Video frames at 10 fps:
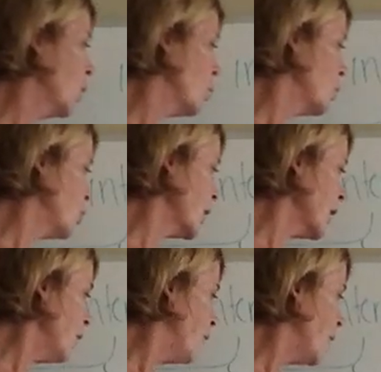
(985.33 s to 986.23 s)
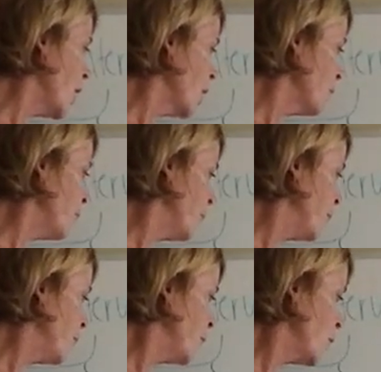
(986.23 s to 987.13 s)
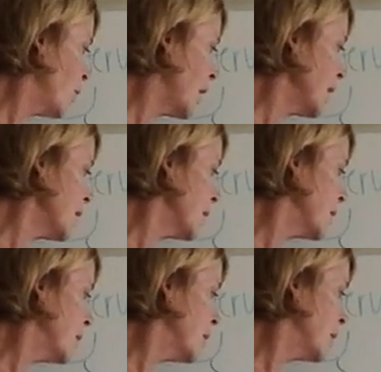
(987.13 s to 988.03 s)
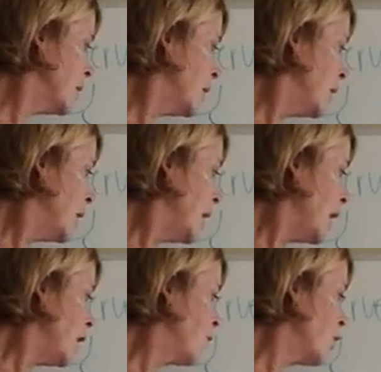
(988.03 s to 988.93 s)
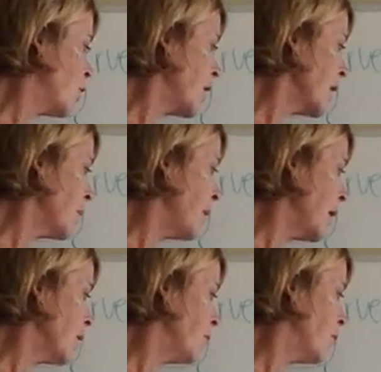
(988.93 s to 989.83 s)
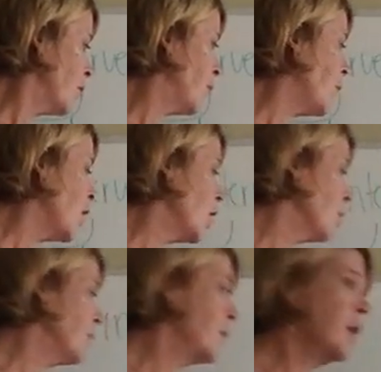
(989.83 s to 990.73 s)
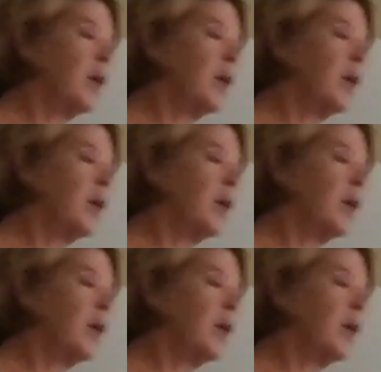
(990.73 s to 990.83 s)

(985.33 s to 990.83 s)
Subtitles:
we would bring in pharm, right? And if you think about for pharm,